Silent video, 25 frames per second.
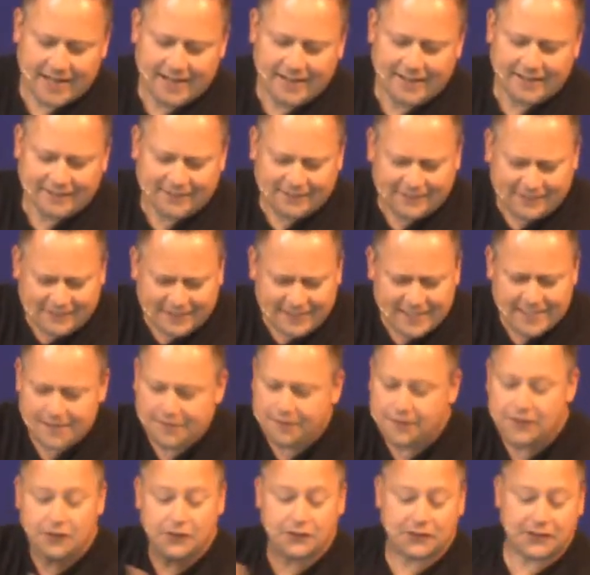See if
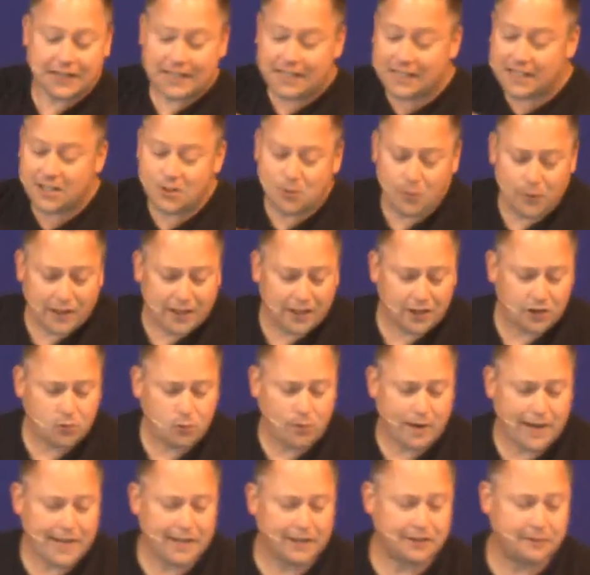there's any wicked
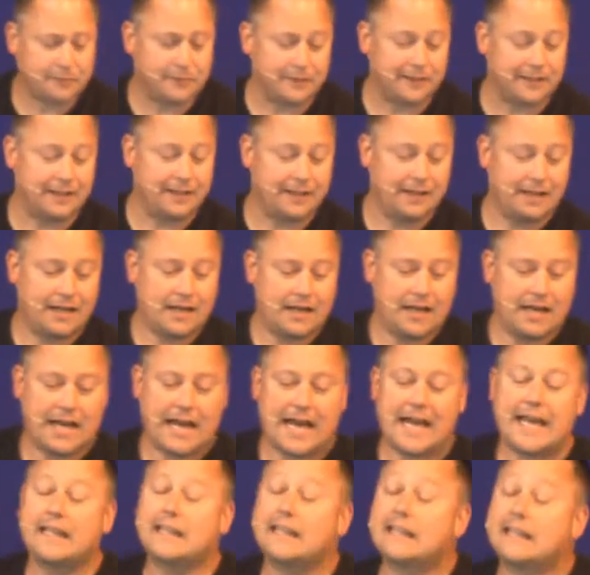way in me
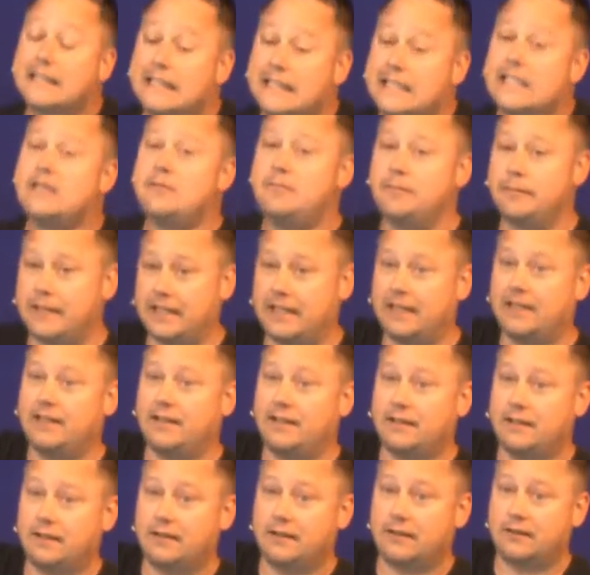and lead me
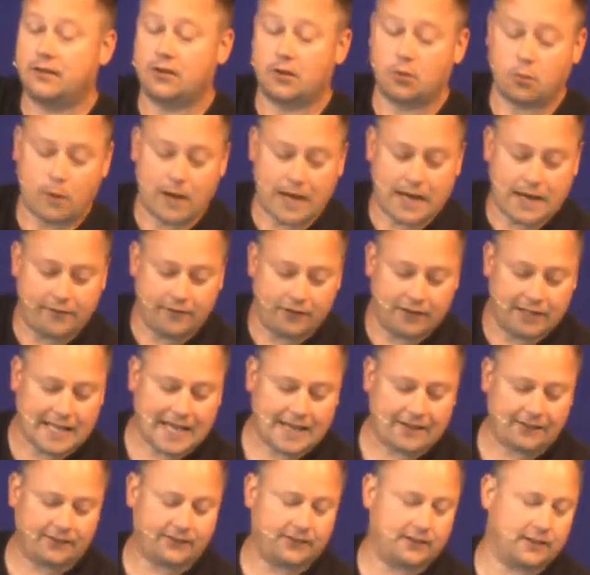to the way
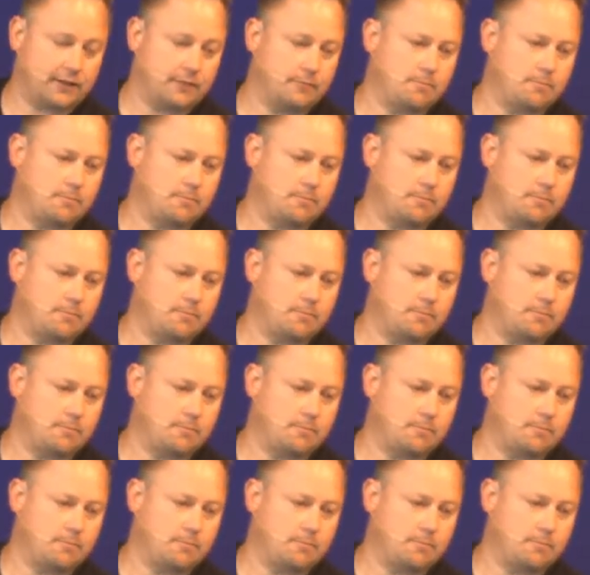everlasting.